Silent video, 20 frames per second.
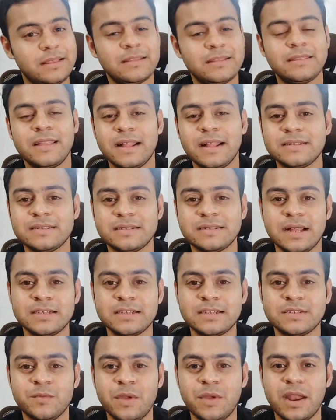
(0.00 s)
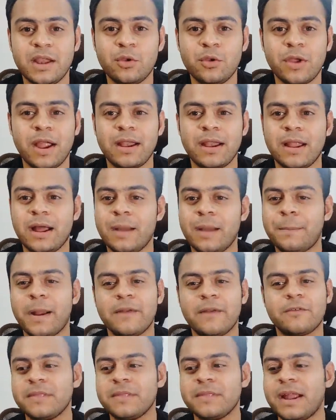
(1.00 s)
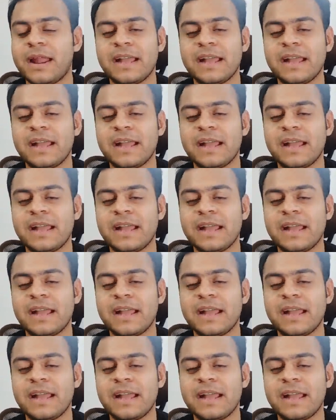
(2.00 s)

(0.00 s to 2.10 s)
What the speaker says: that's where I look at it. Apart from that,